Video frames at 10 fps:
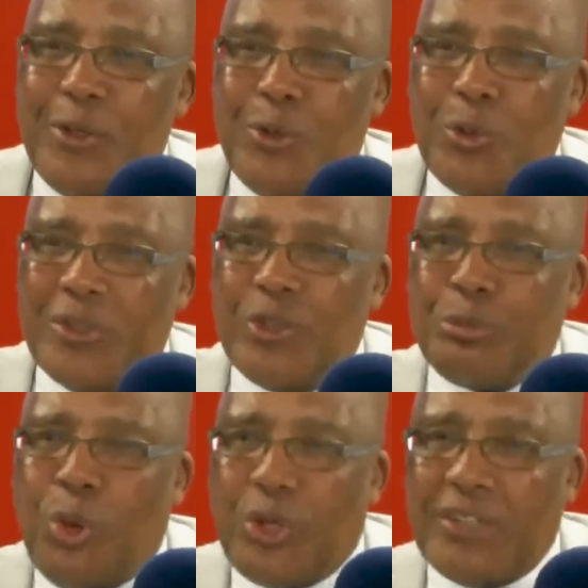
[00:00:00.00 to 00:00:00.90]
This
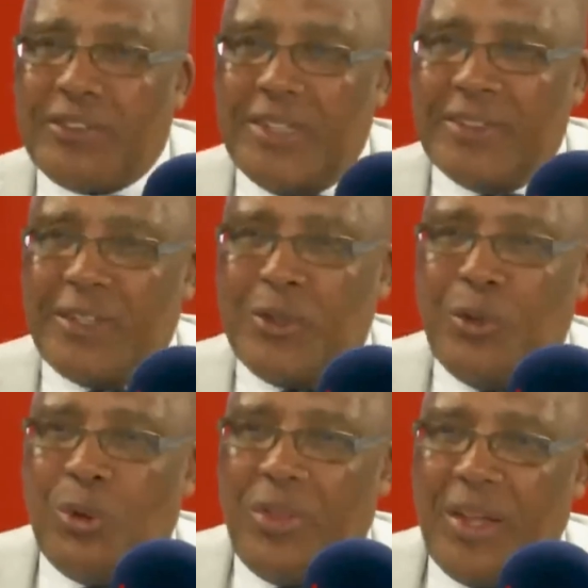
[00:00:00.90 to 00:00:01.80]
porousness and
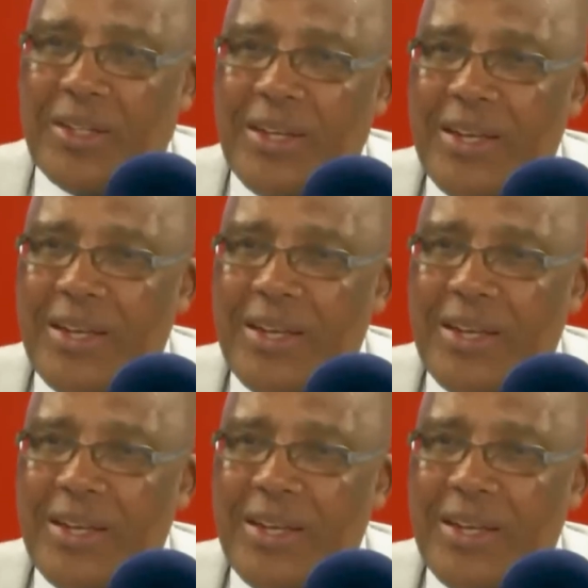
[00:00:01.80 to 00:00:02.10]
all that.